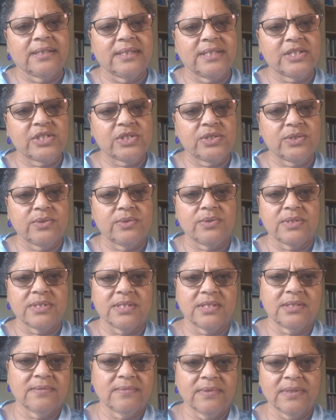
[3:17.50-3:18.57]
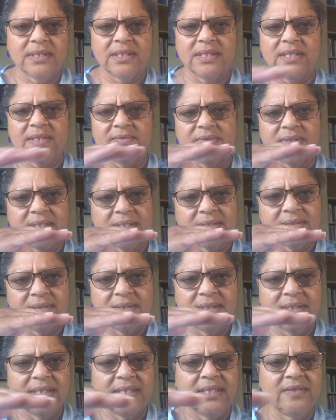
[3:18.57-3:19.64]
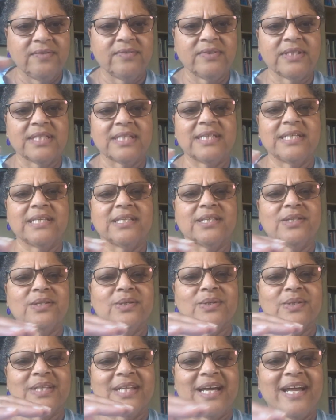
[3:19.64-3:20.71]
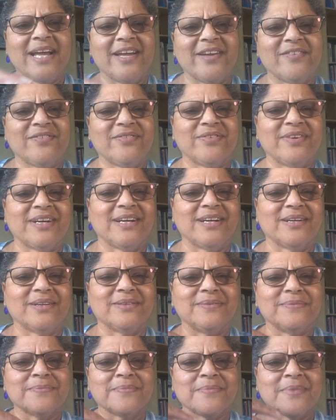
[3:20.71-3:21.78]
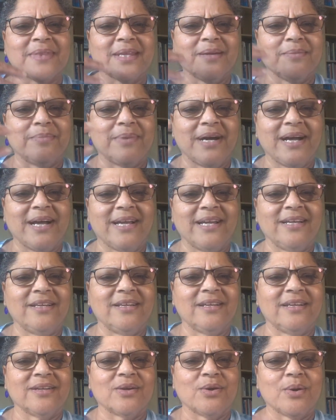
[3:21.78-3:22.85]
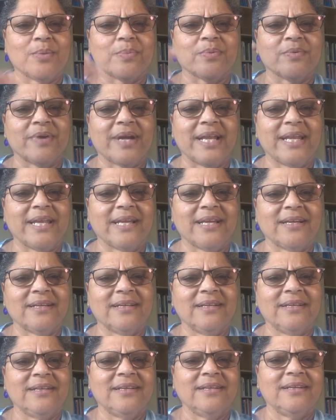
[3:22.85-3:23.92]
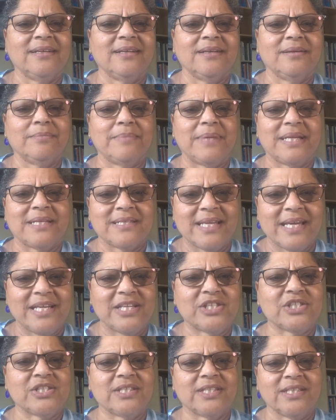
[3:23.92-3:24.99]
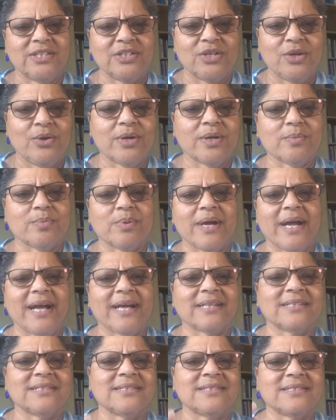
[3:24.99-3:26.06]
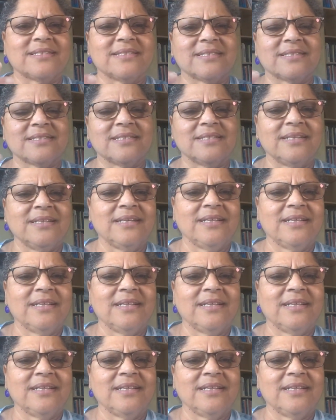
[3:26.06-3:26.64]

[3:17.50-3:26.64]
issues and live a even kill life by incorporating meditation and yoga practice,